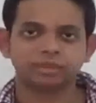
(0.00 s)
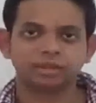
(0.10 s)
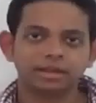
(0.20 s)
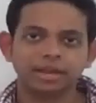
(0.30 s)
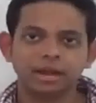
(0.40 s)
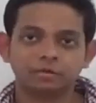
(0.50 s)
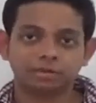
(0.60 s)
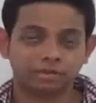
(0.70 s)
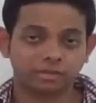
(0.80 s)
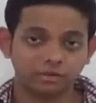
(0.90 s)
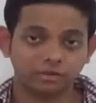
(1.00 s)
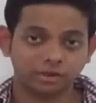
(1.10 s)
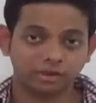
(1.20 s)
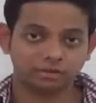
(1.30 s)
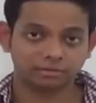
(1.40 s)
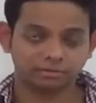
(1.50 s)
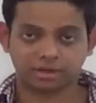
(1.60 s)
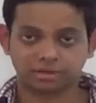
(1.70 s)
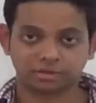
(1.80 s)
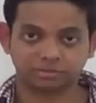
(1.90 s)
Now, the theory
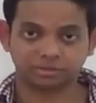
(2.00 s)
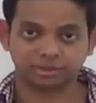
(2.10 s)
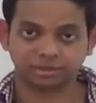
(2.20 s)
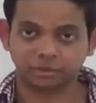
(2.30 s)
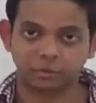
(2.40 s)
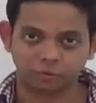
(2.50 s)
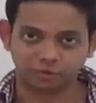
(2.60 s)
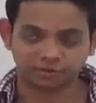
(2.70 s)
part of this is over.